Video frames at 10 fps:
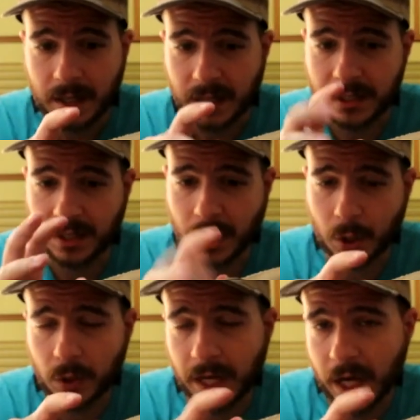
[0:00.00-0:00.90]
It's a
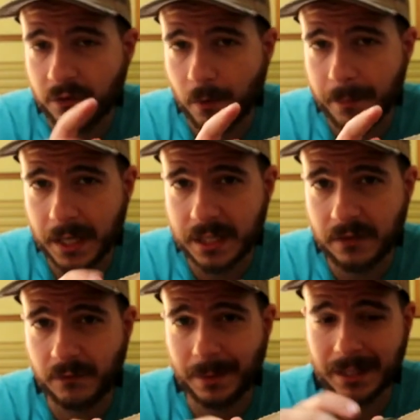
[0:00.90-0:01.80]
good kind of
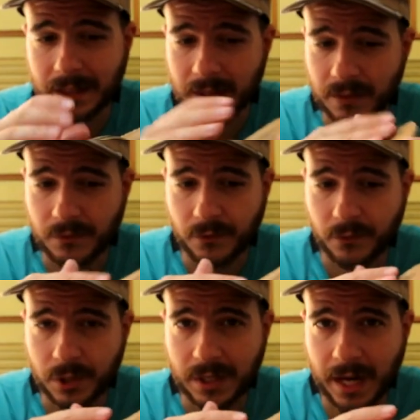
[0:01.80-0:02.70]
abrasive, but if your
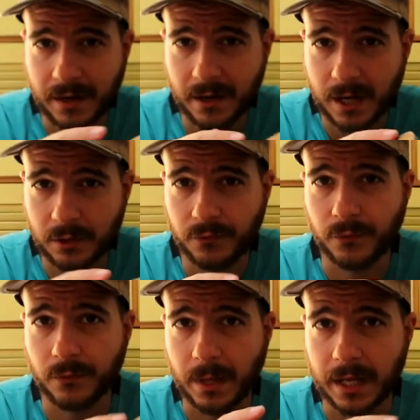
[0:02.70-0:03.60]
foot is sliding around
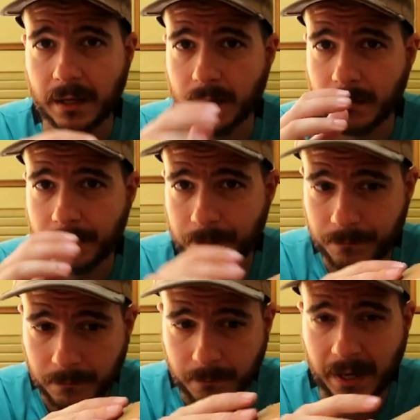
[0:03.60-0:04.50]
for like
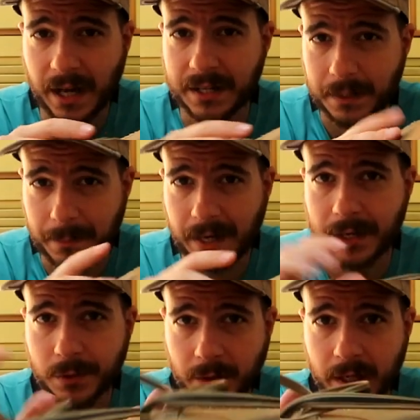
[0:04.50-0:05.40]
miles and
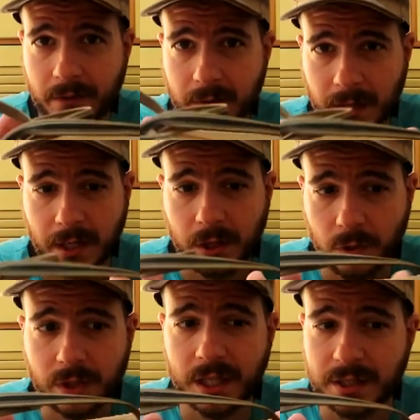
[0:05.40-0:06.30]
miles or whatever, like
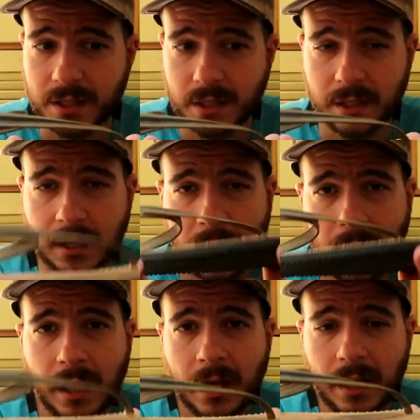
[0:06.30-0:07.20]
huge distances,
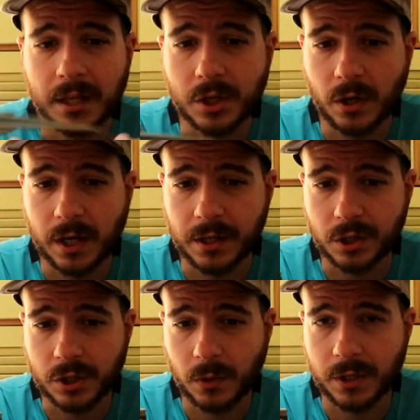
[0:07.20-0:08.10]
it's gonna hurt
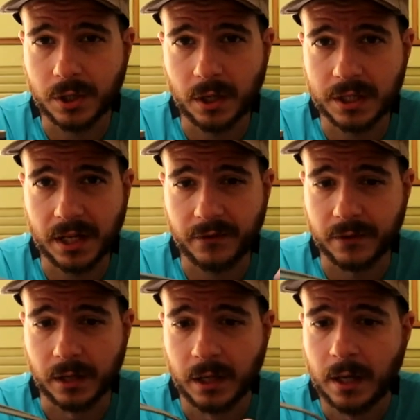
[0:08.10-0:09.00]
your sole, it's gonna
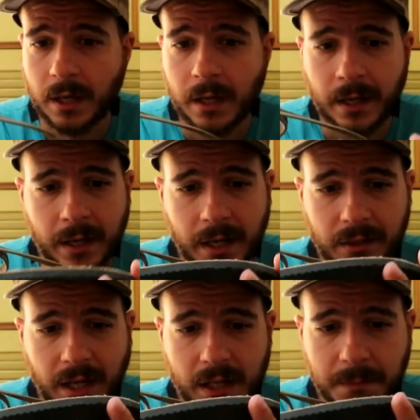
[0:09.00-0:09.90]
suffer.
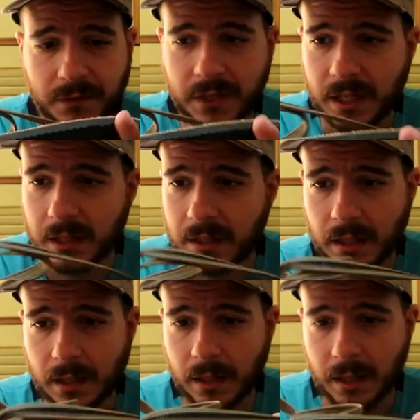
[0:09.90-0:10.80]
And trust me, I've seen it,
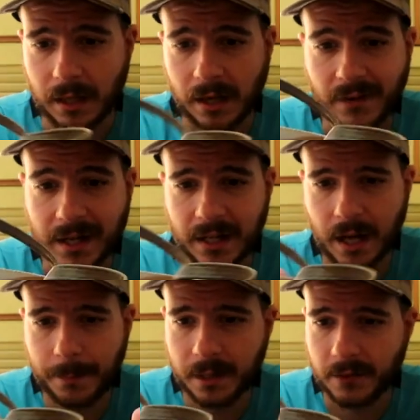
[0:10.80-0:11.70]
like I've had it
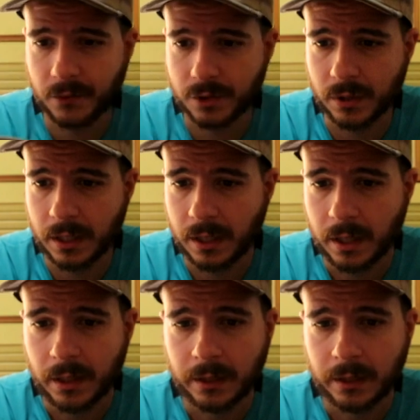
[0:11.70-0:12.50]
happen, unfortunately.